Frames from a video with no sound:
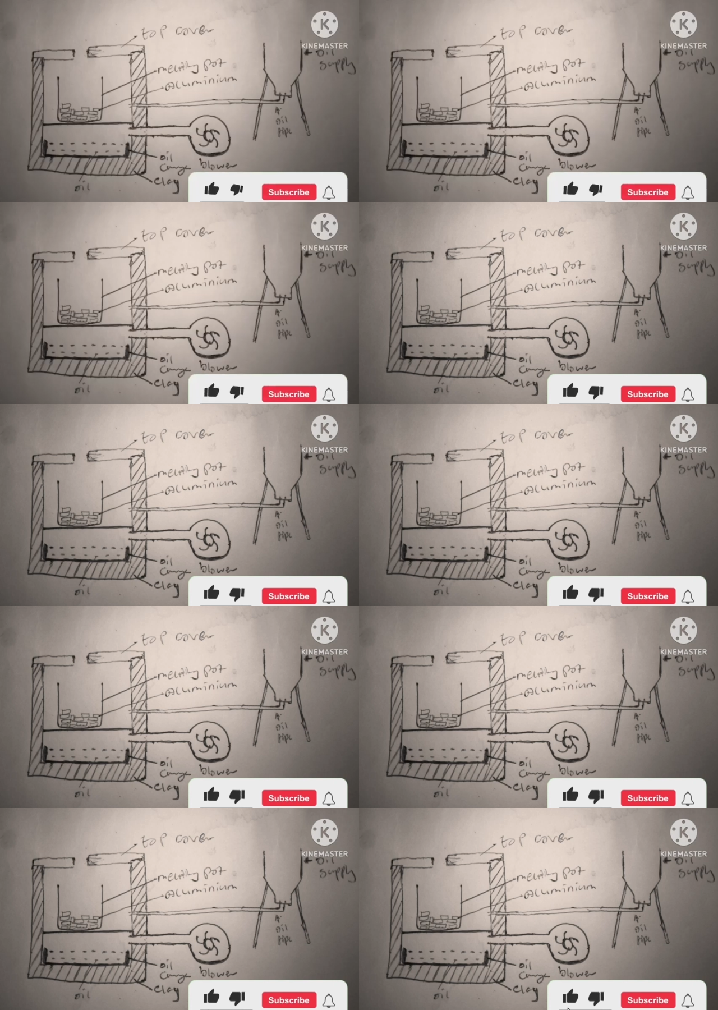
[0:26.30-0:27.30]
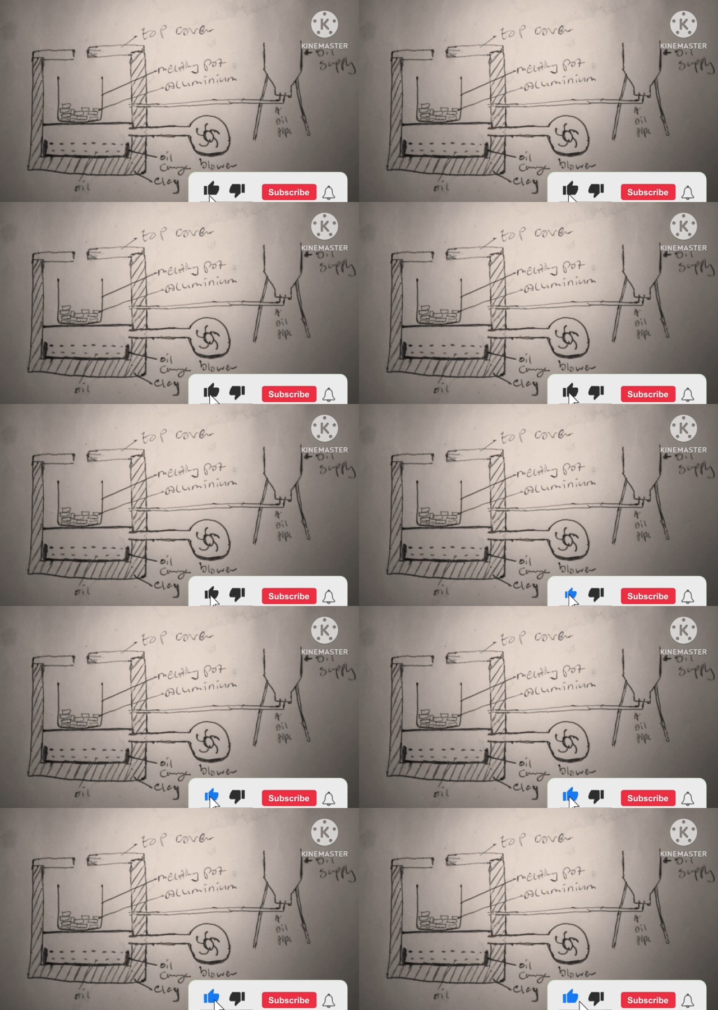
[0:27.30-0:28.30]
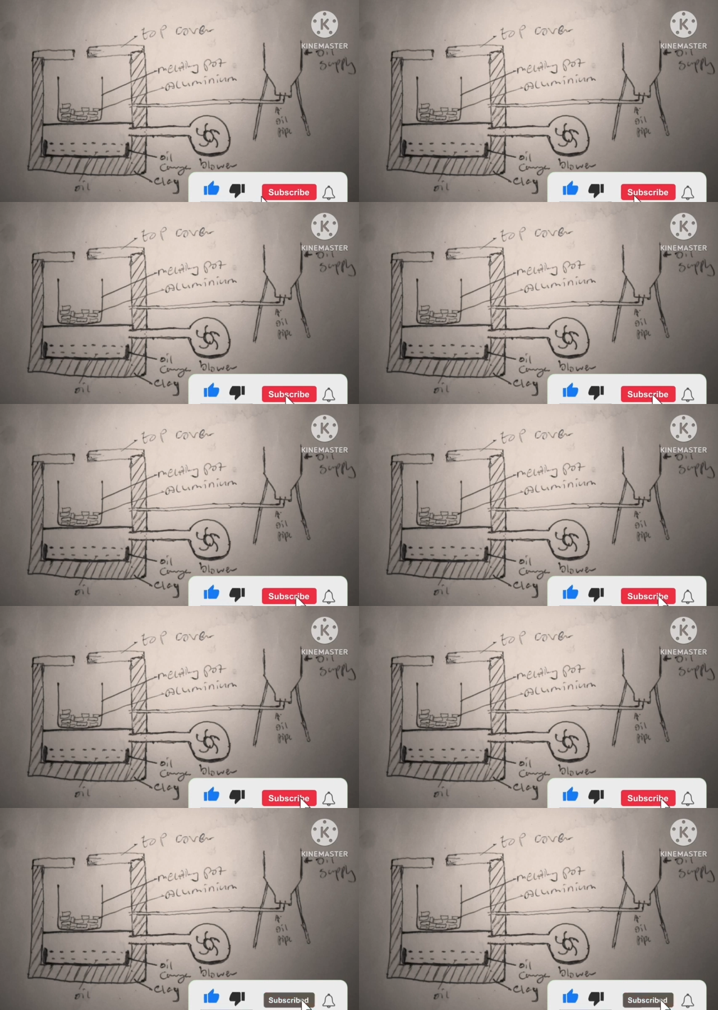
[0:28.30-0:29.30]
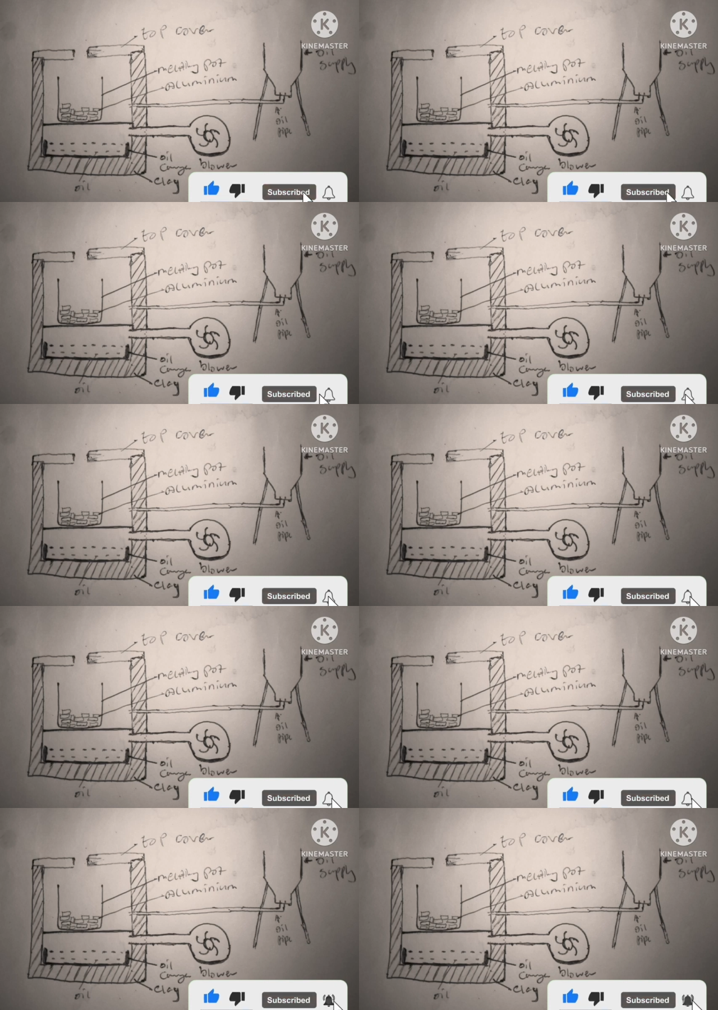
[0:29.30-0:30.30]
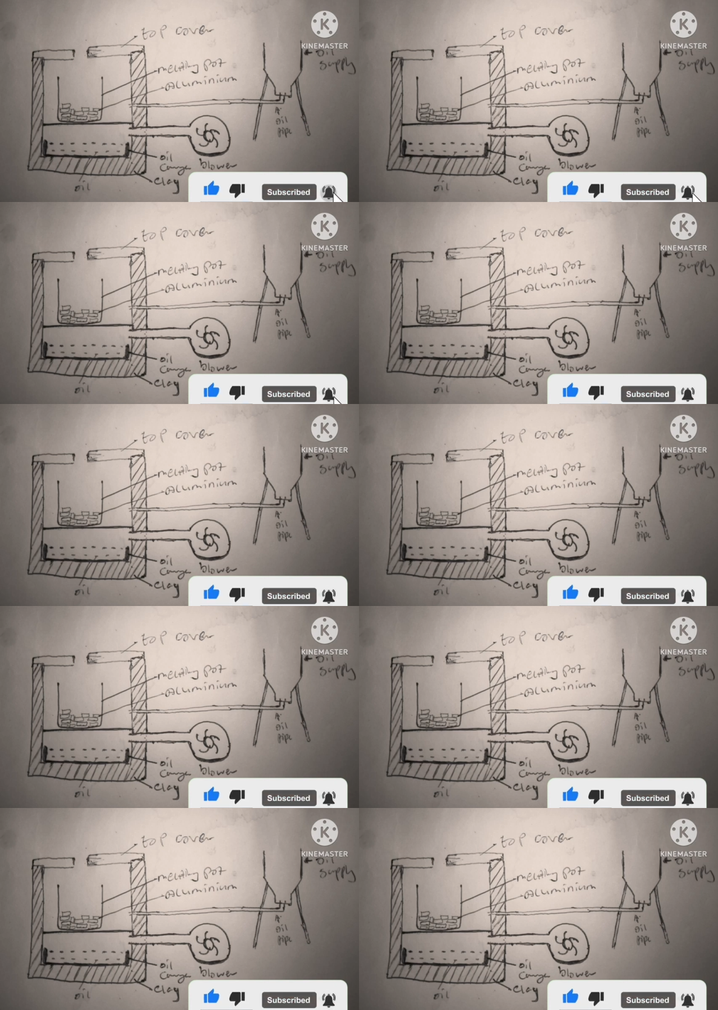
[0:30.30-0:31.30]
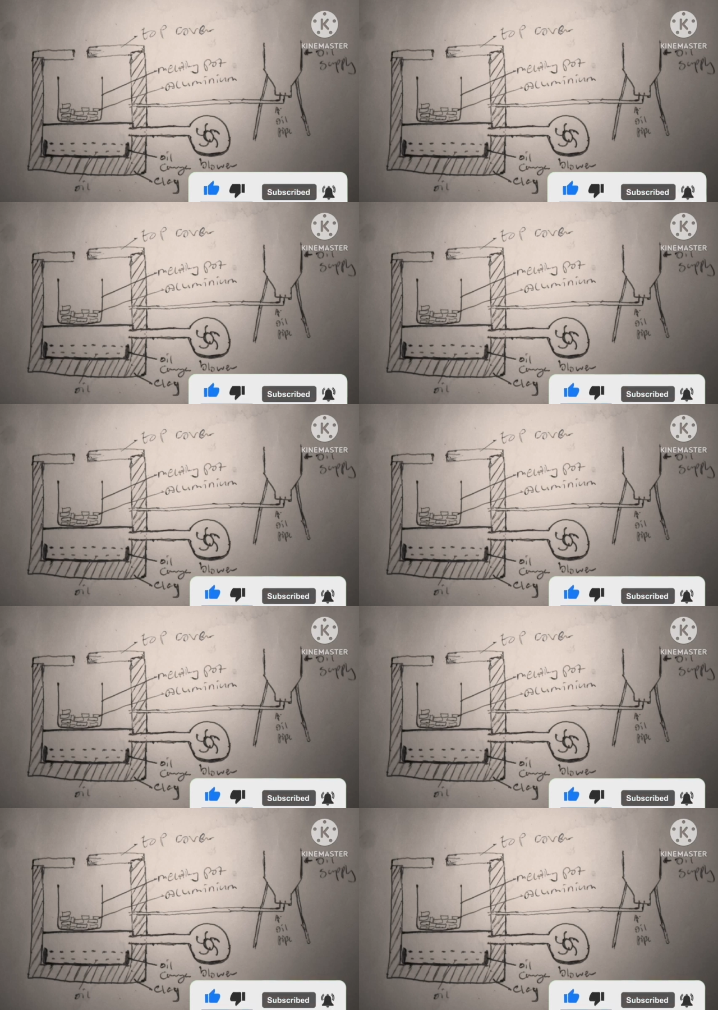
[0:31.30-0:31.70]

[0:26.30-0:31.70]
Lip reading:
Nobody's mouth can be seen.